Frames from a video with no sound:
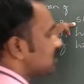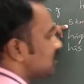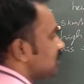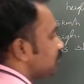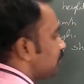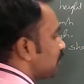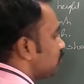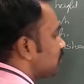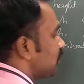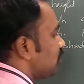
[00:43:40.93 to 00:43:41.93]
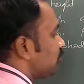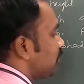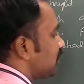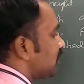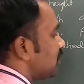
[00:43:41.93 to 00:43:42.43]
is a 5
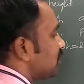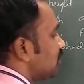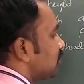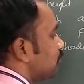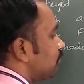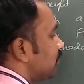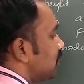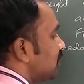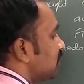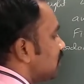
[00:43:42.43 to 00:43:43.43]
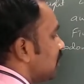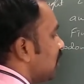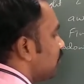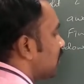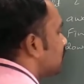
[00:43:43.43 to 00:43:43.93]
kilometer per
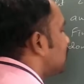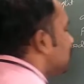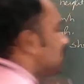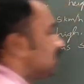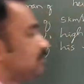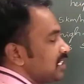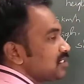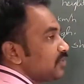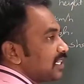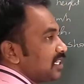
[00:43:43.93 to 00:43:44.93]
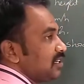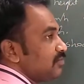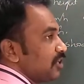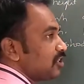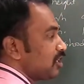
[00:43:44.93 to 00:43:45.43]
hour. The man is
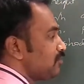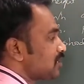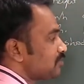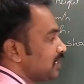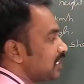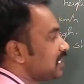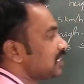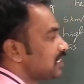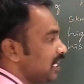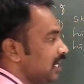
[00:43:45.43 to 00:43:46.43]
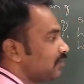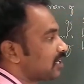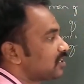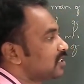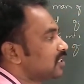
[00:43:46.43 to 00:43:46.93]
walking 5 kilometer per
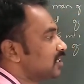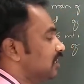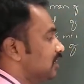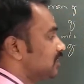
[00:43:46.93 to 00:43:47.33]
hour.